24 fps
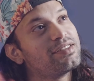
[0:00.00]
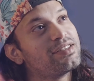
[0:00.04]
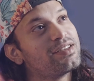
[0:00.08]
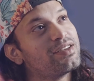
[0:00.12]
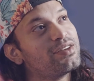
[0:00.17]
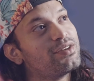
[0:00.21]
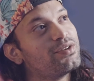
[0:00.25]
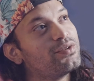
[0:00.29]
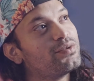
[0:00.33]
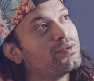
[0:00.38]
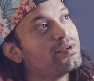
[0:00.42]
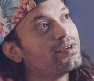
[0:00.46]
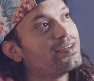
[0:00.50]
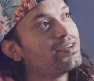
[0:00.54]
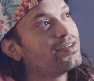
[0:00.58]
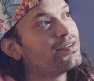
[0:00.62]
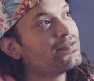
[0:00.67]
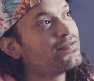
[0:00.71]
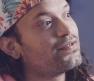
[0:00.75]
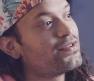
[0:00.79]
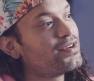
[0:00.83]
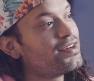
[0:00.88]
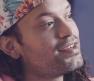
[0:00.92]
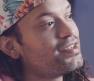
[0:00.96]
tell you one of the
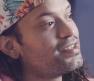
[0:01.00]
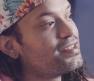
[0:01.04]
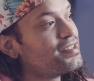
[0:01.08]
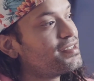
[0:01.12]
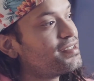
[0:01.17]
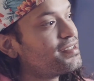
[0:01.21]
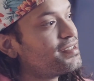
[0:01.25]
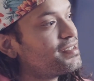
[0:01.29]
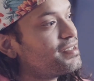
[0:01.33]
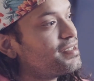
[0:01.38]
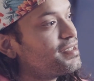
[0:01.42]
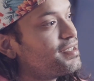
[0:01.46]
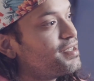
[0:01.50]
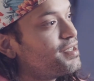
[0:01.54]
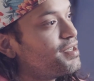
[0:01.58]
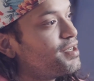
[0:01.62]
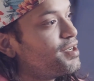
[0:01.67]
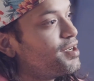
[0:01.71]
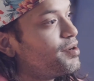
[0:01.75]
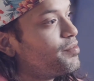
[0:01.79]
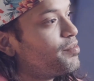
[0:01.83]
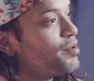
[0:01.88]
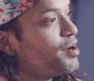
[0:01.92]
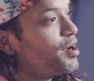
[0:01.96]
first
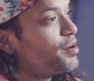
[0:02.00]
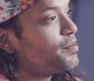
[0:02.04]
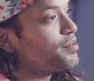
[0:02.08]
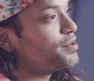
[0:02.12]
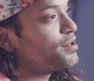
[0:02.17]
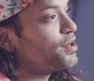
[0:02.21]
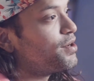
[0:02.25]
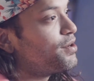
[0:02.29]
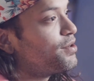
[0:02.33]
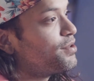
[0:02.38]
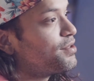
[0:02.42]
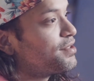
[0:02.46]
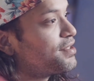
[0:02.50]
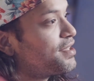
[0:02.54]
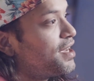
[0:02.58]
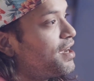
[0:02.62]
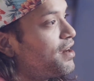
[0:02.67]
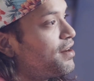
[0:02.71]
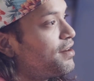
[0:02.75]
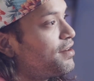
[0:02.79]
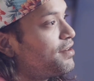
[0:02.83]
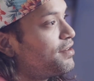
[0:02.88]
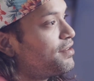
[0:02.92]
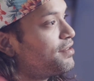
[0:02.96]
hip hop songs
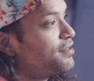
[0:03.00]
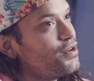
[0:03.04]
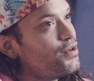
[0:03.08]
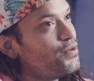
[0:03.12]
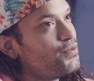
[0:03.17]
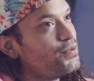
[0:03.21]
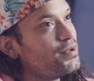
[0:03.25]
I heard